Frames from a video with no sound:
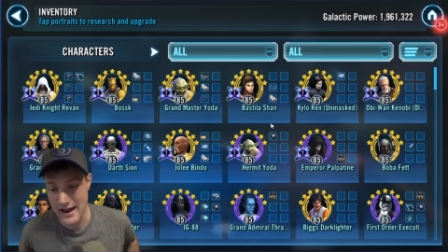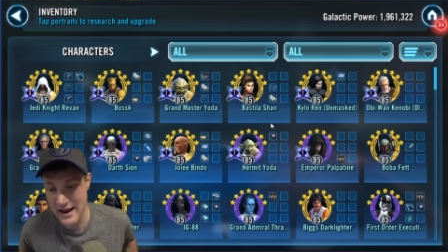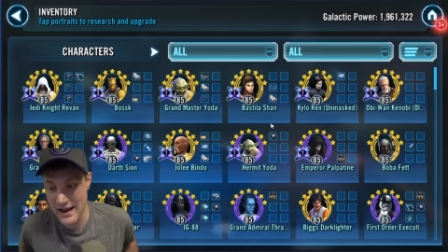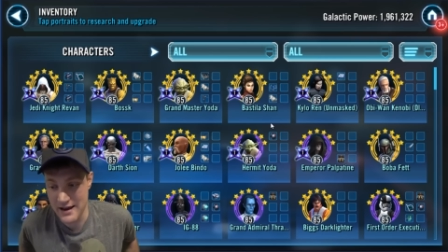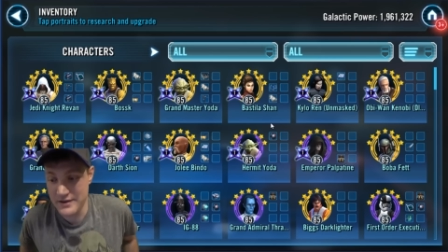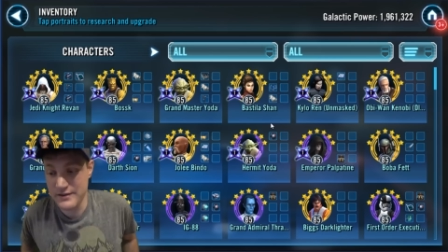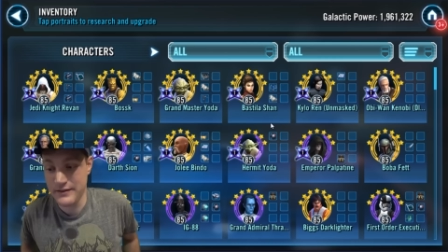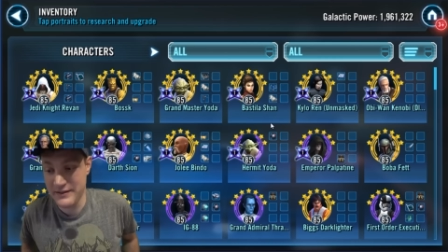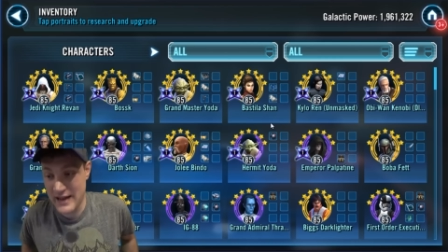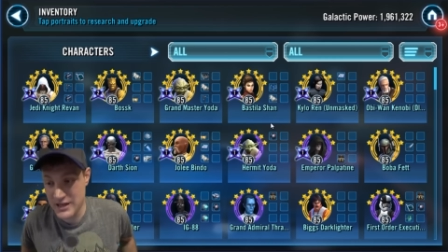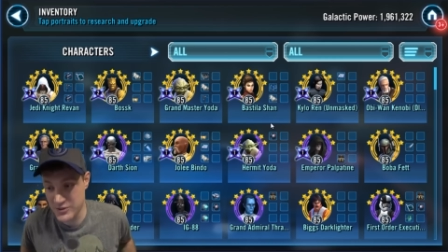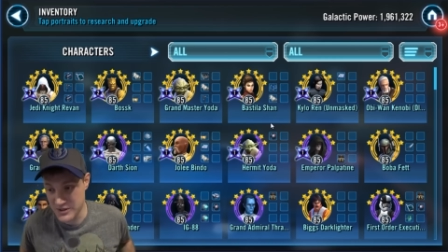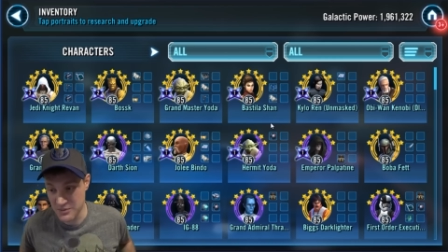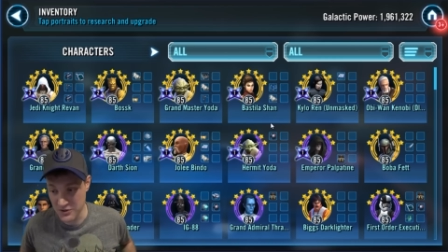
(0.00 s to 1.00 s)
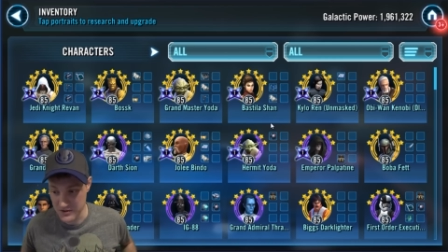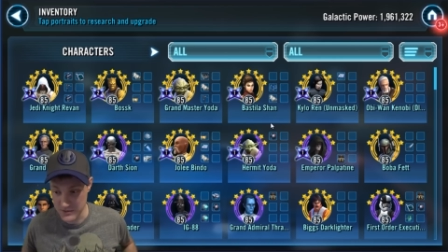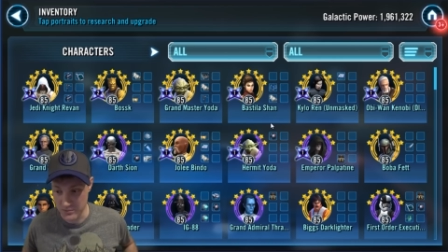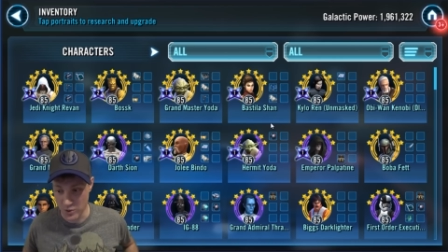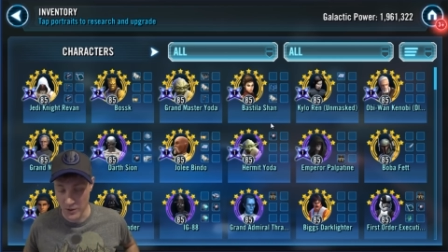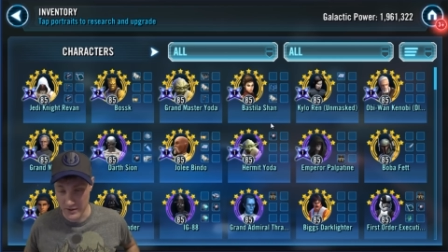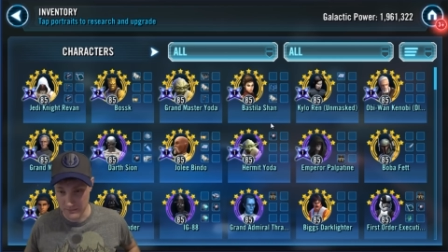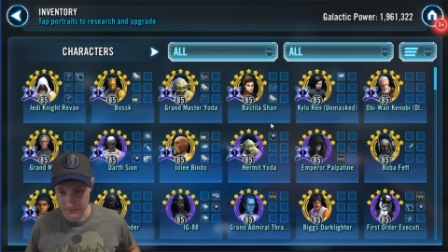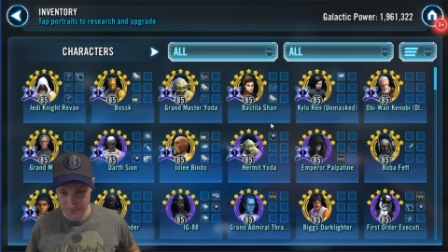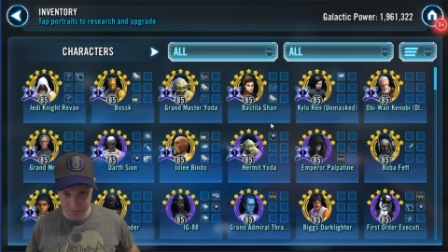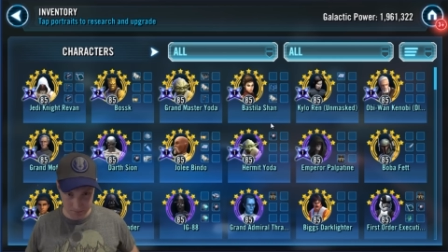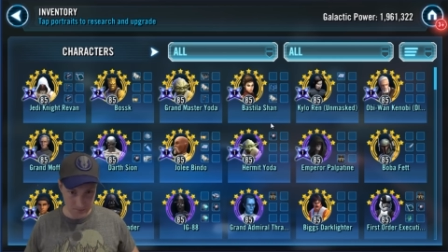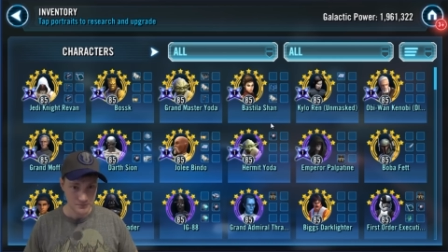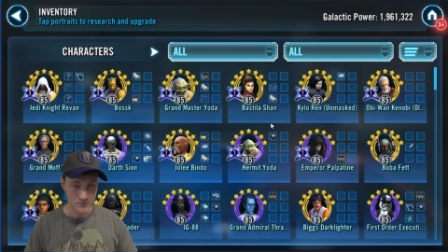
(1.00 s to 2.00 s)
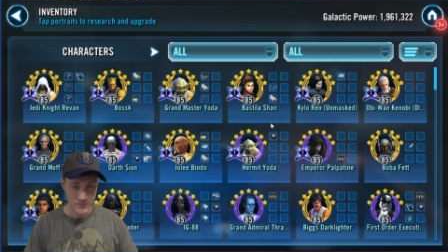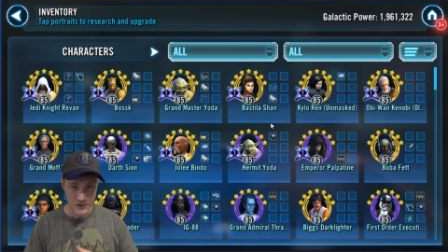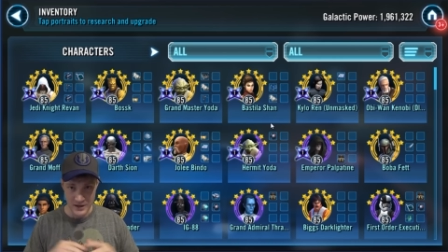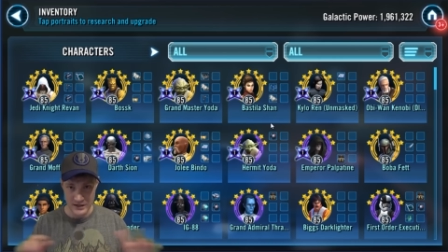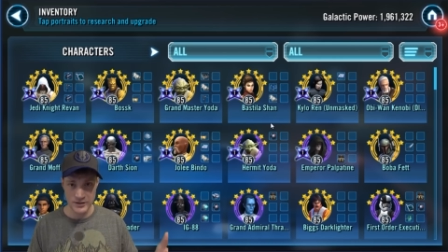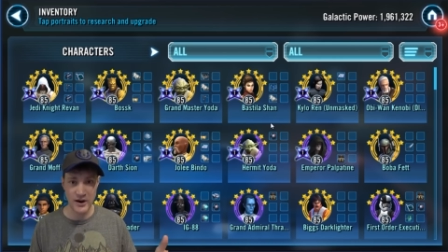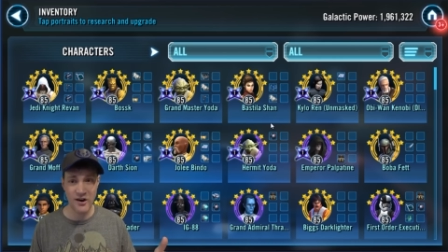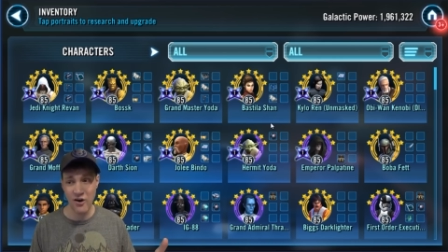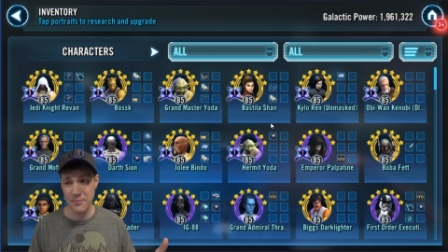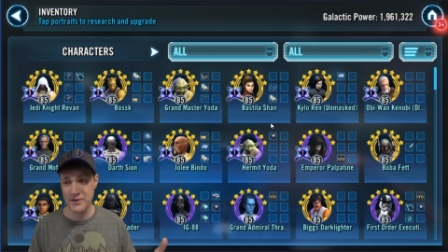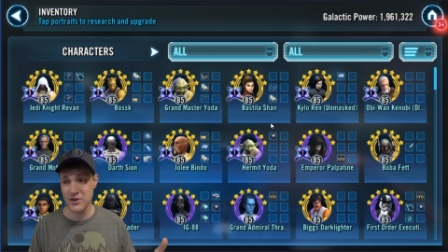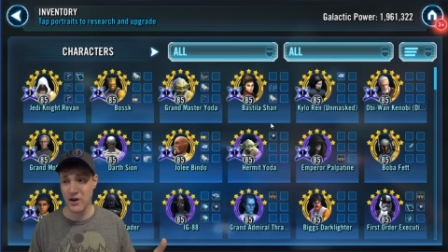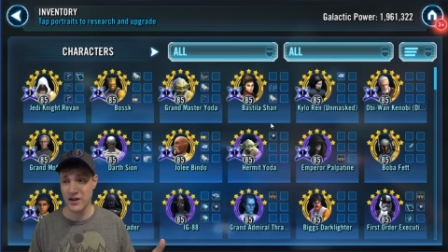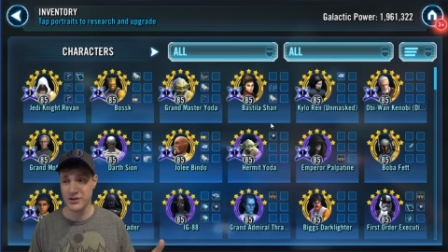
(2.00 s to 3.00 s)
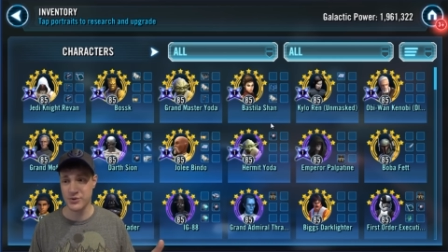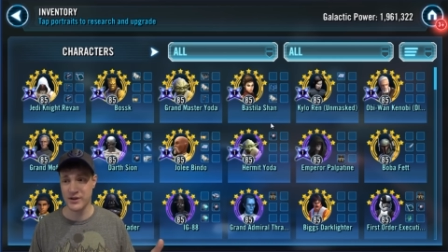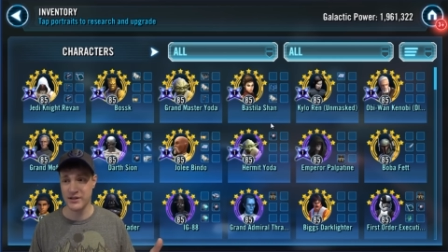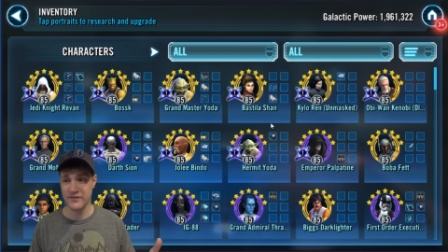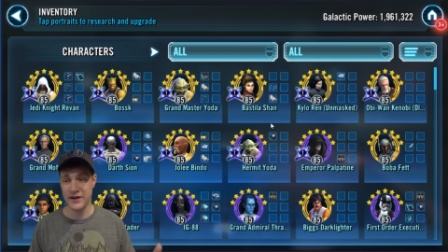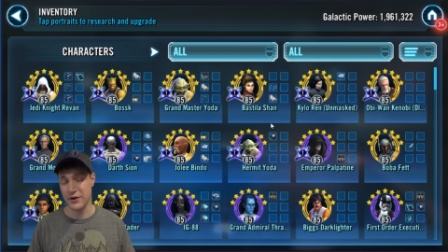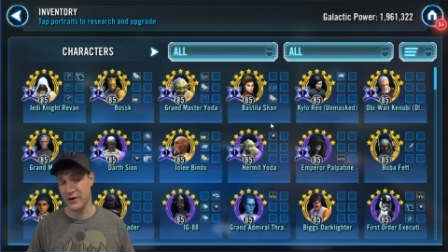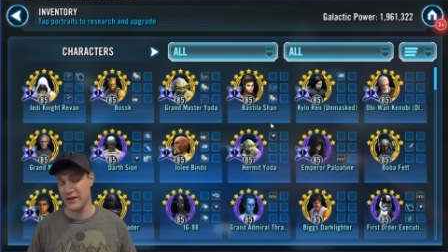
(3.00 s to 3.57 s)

And that's what's most important. So I hope you all enjoyed the video.